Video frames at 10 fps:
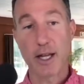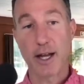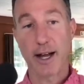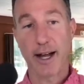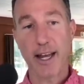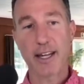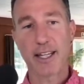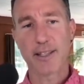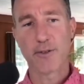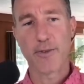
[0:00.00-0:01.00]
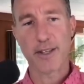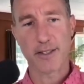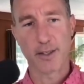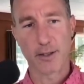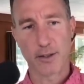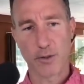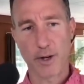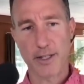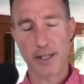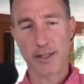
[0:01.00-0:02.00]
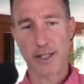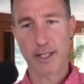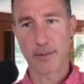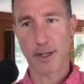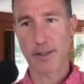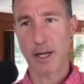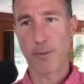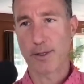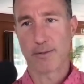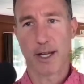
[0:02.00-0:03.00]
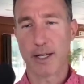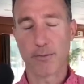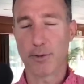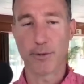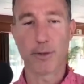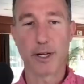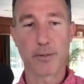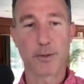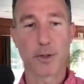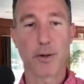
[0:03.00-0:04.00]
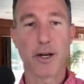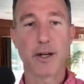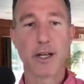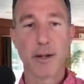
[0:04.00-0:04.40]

Uh, I didn't get to invest in twenty sixteen because I wasn't, I didn't really realize what was going on,